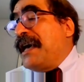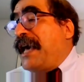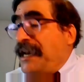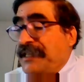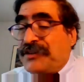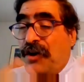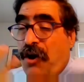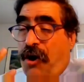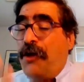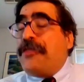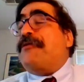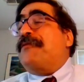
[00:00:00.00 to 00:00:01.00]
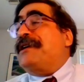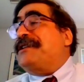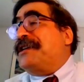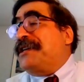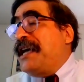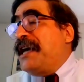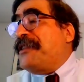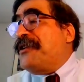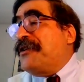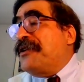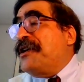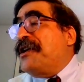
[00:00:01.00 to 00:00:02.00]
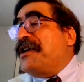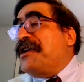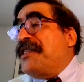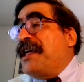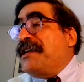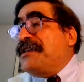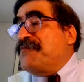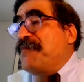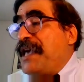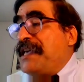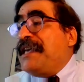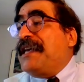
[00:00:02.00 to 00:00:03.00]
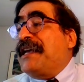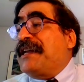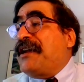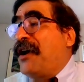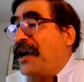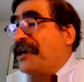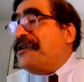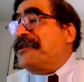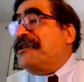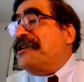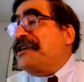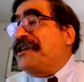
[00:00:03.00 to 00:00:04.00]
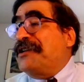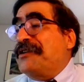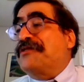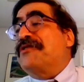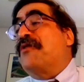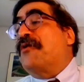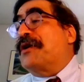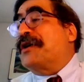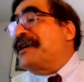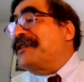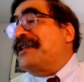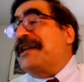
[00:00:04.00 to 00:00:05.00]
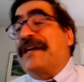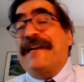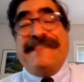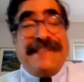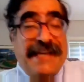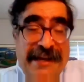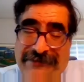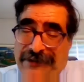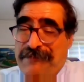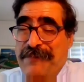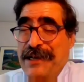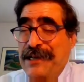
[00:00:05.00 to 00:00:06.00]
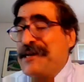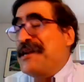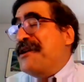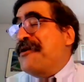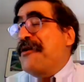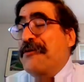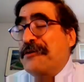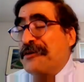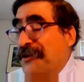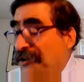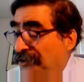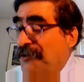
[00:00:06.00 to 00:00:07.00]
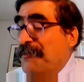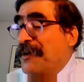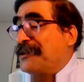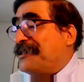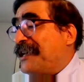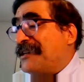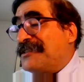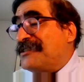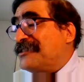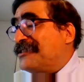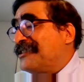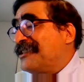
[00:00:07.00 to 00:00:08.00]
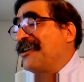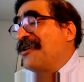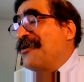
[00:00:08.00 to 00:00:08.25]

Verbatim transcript: and it's all three together that is making it hotter in Oregon than it has ever been in Oklahoma, Texas,